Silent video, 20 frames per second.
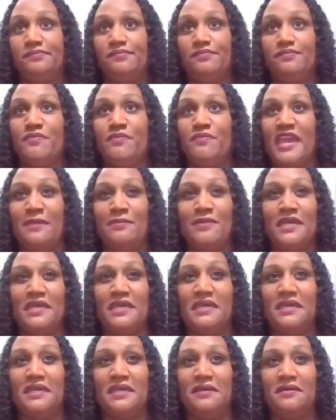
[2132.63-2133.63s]

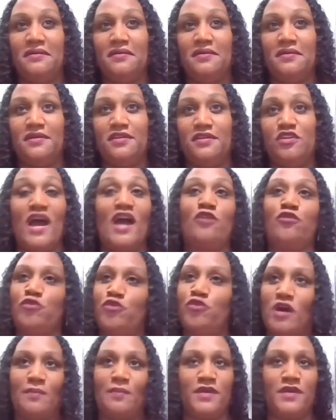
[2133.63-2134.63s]
maybe, I
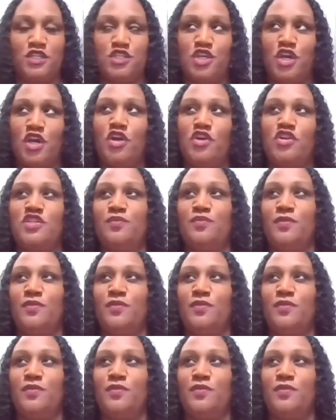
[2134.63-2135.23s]
grew up in church,